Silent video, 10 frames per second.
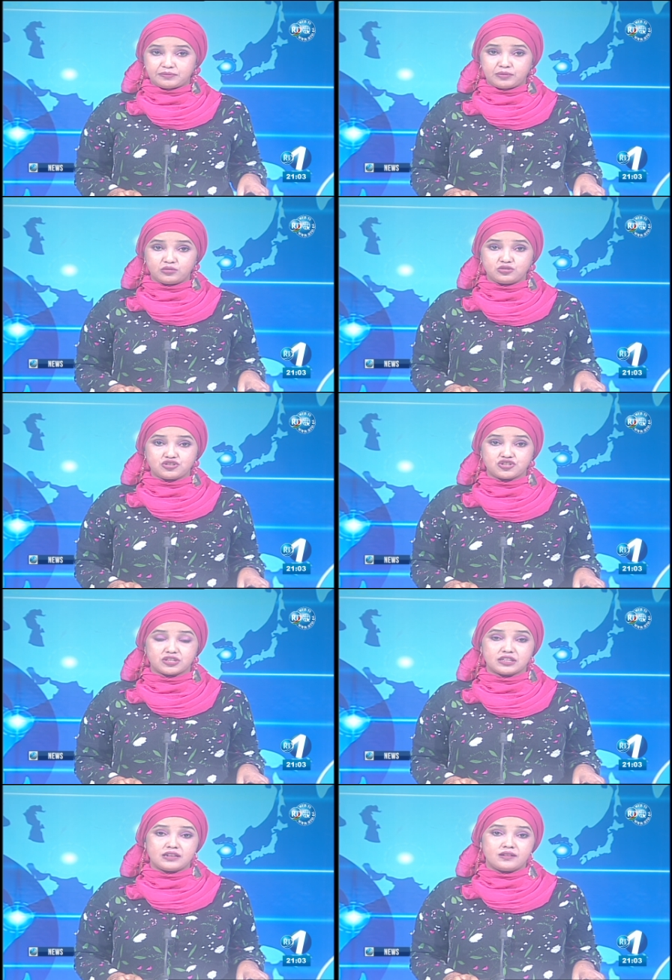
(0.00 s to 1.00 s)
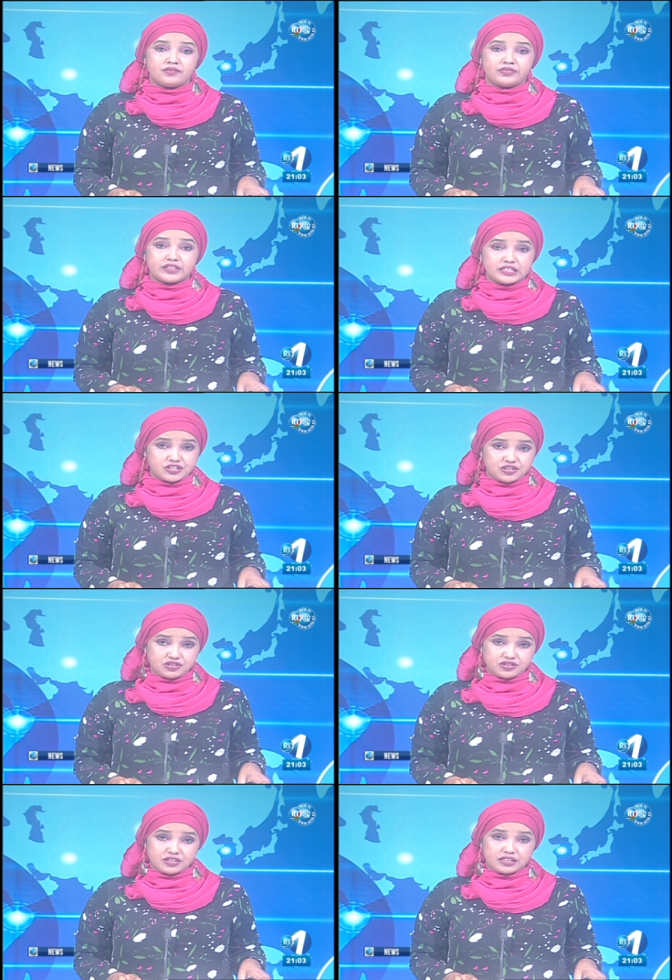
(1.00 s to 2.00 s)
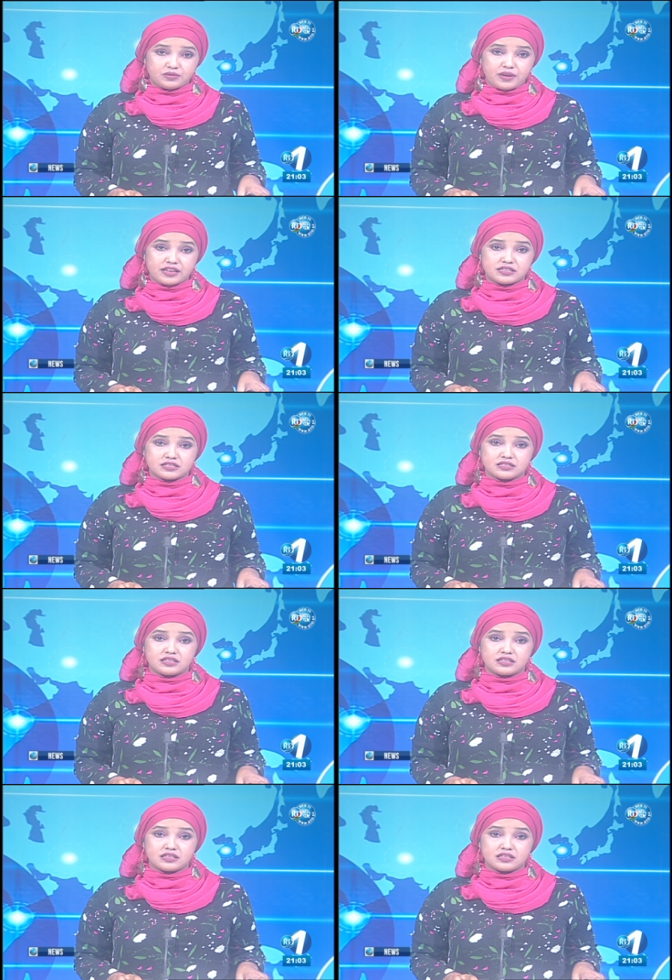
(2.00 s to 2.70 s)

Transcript: pollution the decision addresses uh,